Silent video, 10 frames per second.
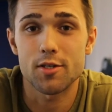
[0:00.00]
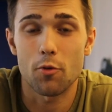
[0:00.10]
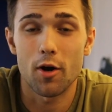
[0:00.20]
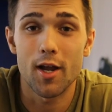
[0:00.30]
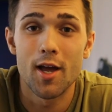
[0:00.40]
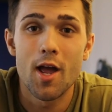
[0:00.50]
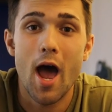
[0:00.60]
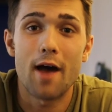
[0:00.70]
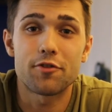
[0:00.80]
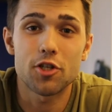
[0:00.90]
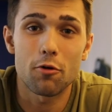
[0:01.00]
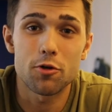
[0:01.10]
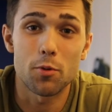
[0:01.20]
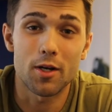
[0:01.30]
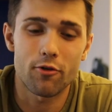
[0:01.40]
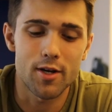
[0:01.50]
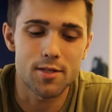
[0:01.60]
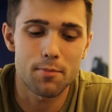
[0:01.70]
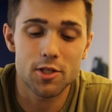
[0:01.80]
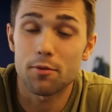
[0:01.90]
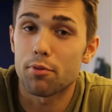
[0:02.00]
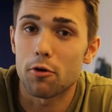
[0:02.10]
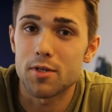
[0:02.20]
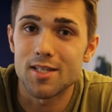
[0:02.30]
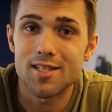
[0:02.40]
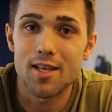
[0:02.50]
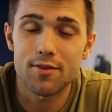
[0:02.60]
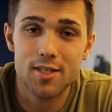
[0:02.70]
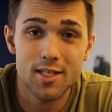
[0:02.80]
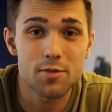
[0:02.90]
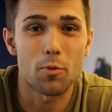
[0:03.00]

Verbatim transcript: have shown to increase muscle protein synthesis.